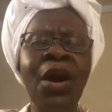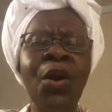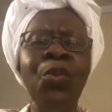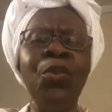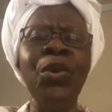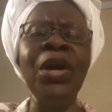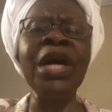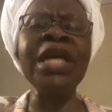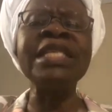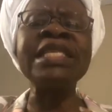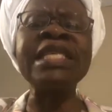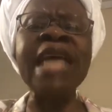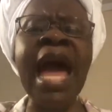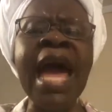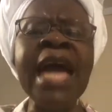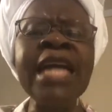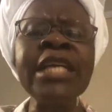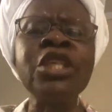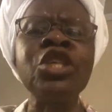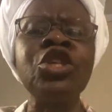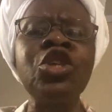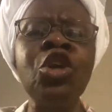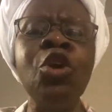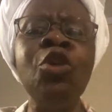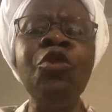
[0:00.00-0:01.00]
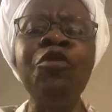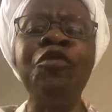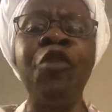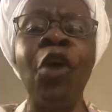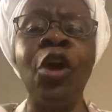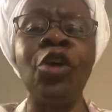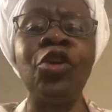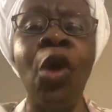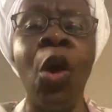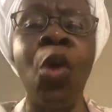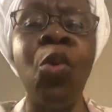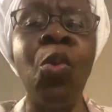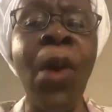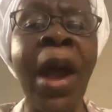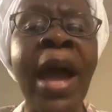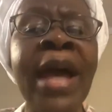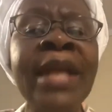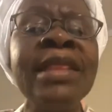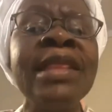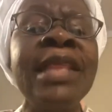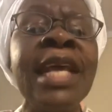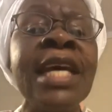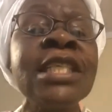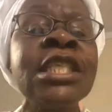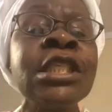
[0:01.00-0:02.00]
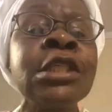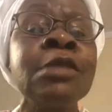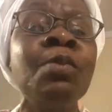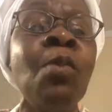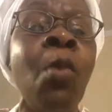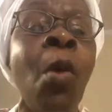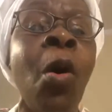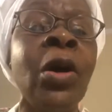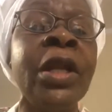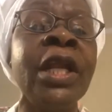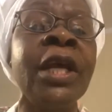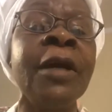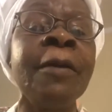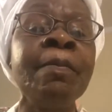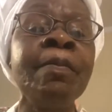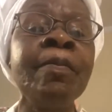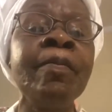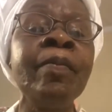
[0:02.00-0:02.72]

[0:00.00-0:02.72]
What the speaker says: We thank you for your word this morning.